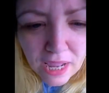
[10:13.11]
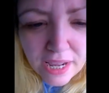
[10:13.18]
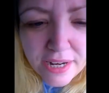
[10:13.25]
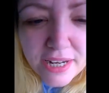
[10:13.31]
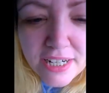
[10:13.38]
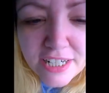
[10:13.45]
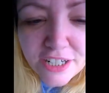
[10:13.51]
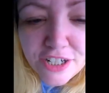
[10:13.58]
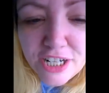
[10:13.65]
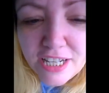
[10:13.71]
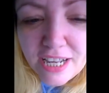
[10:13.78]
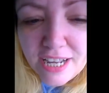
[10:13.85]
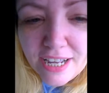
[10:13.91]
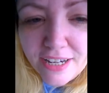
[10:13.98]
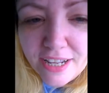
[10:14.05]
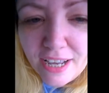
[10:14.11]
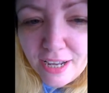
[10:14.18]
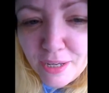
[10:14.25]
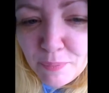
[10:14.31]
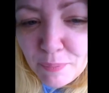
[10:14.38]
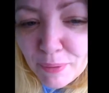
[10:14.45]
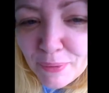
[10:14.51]
I literally had a
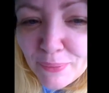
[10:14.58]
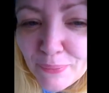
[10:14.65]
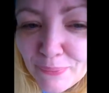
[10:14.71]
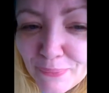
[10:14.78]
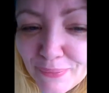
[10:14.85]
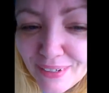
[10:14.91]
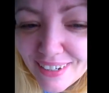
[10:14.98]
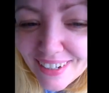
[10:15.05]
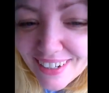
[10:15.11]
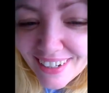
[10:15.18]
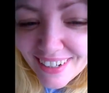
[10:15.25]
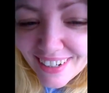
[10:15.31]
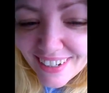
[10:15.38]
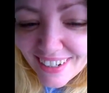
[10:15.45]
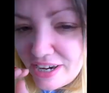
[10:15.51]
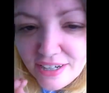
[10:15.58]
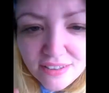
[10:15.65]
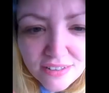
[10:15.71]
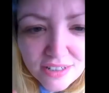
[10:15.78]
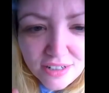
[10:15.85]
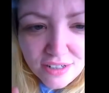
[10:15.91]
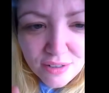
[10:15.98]
hypo right
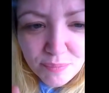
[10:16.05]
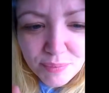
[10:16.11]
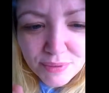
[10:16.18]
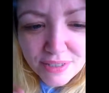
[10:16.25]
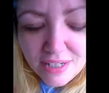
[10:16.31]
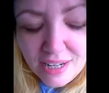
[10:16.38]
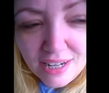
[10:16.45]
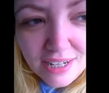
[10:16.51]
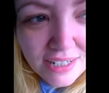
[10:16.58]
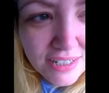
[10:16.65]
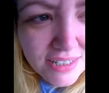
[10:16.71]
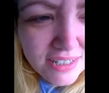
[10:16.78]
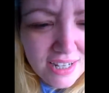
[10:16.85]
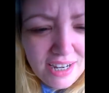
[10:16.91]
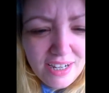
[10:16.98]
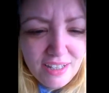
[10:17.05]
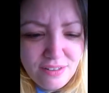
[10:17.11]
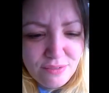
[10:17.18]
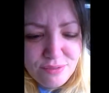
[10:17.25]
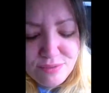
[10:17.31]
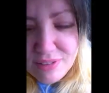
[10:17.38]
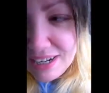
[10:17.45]
at the top. And
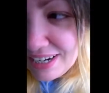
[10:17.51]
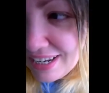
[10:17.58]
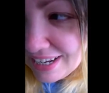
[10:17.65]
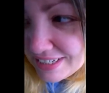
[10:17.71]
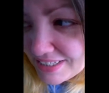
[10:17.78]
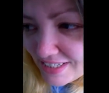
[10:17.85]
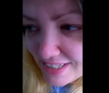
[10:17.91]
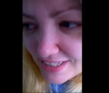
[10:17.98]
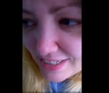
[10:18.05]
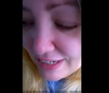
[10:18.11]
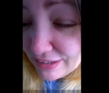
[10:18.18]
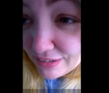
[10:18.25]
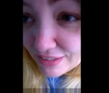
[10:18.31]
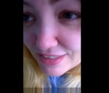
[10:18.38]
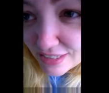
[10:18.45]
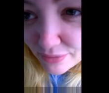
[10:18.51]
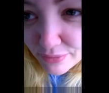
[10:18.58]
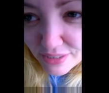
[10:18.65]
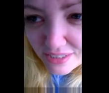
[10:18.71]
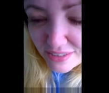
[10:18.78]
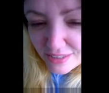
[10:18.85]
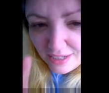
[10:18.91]
I had to sit down because I
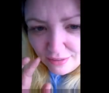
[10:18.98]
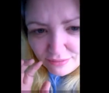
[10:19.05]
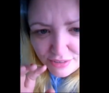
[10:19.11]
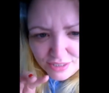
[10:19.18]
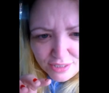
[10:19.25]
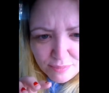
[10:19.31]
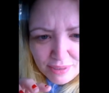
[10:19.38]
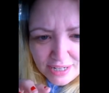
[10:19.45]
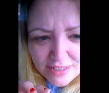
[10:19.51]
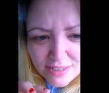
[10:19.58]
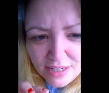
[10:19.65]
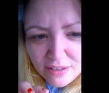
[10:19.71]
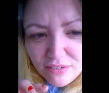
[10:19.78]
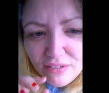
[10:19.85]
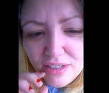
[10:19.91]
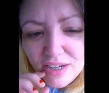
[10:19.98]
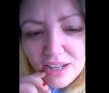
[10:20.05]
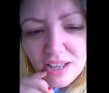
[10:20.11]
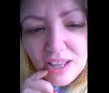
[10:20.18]
was gonna pass out.